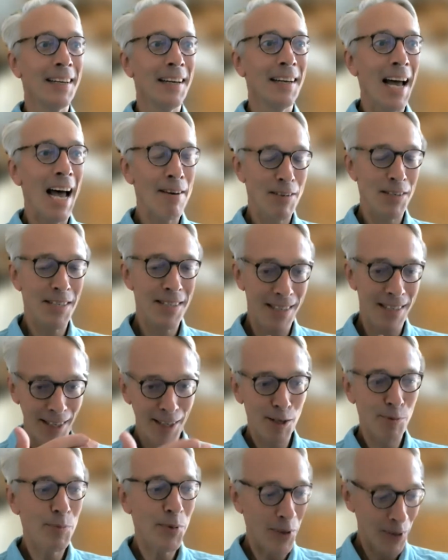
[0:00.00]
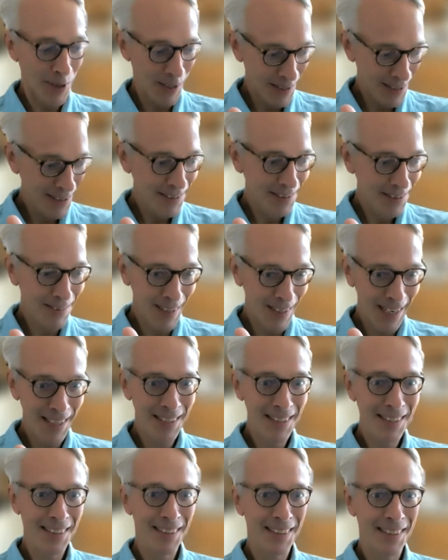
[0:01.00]
have a starting point,
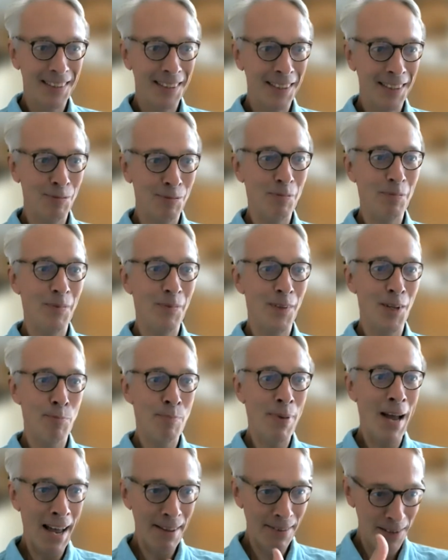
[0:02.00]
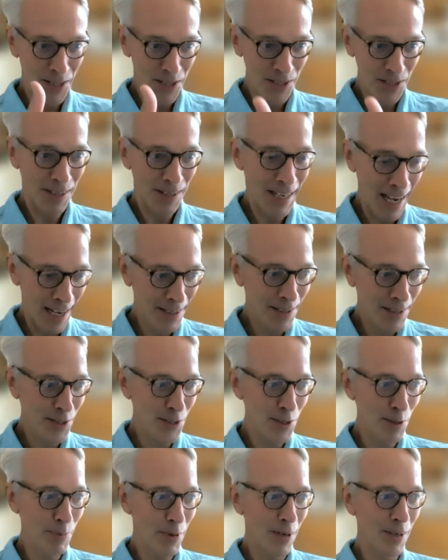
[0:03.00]
right? The pathogen enters
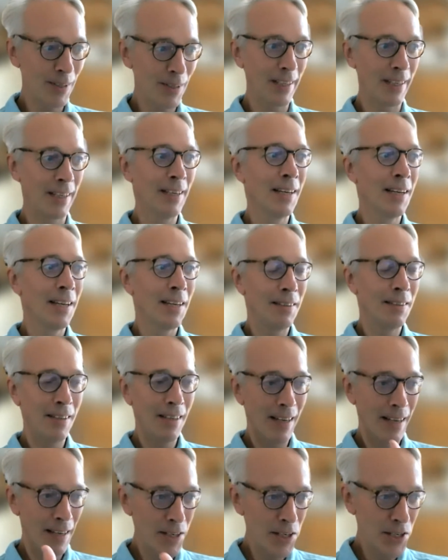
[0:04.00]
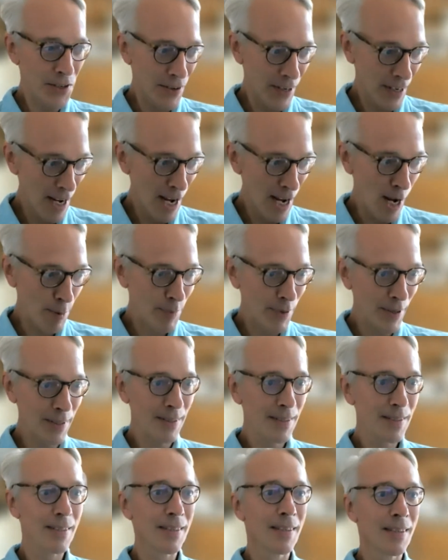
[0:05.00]
the body, the injury
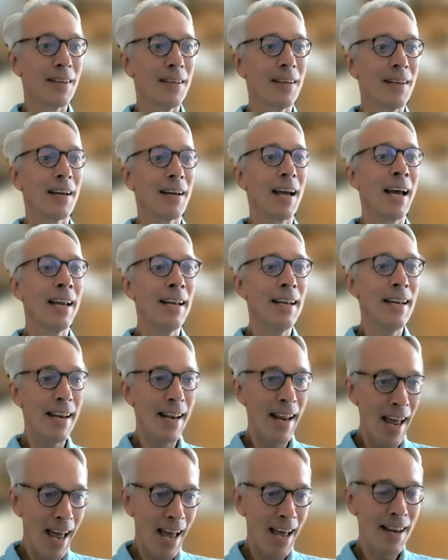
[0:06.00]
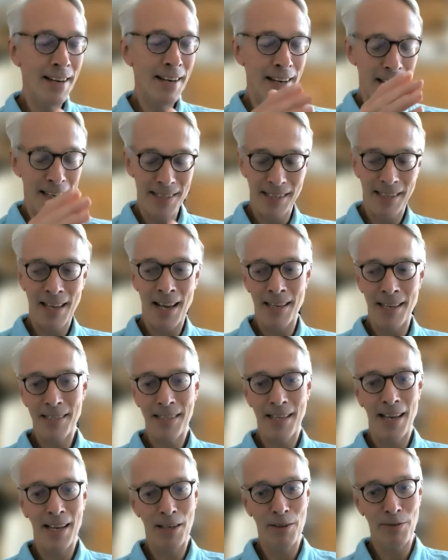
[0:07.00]
happens, and then there's a
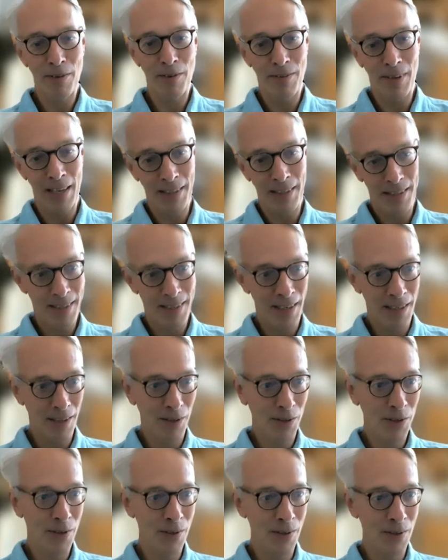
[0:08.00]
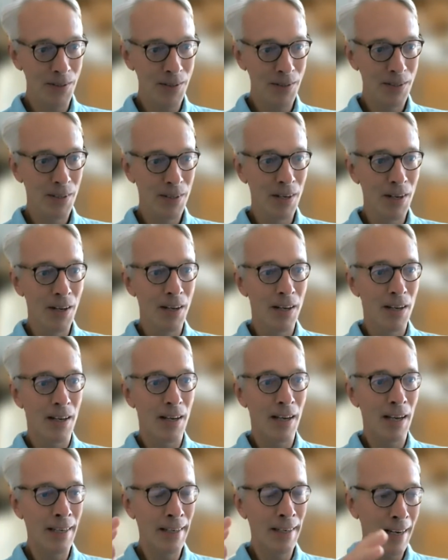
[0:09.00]
cascade of events that occurs.
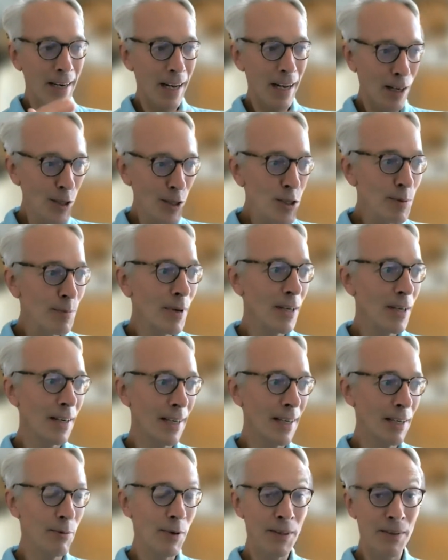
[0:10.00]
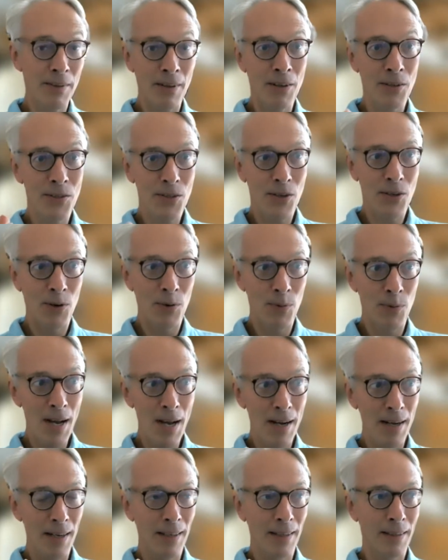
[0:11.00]
And that ultimately, when things go
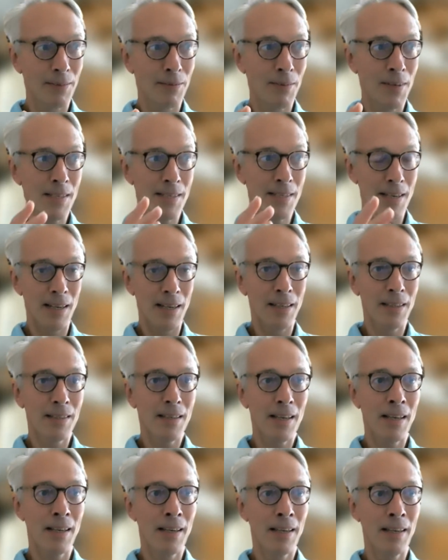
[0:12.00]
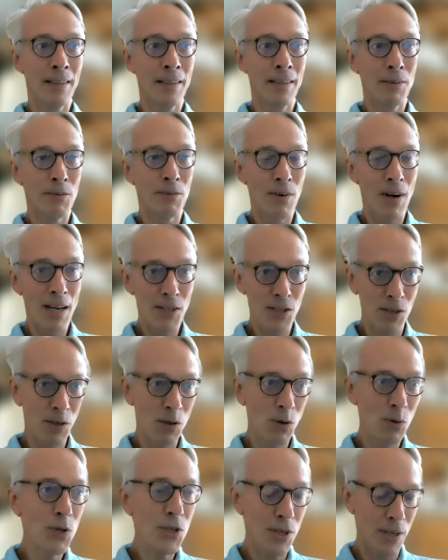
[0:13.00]
well, result in
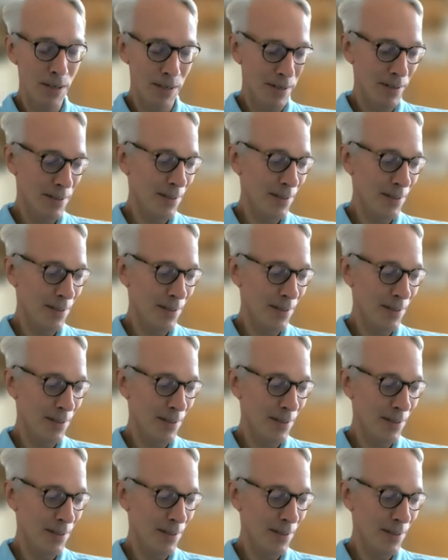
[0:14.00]
resolution,